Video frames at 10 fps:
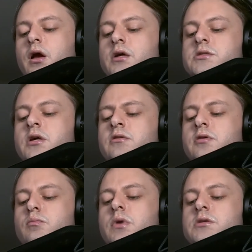I sent
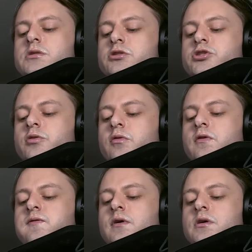a message to the
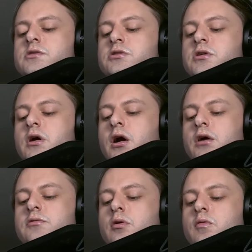fish.
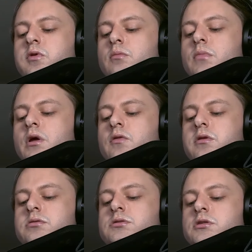I told them,
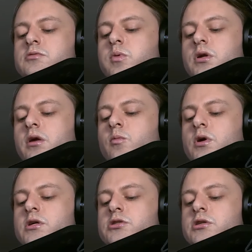this is what I
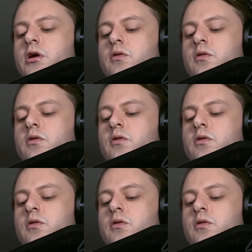wish.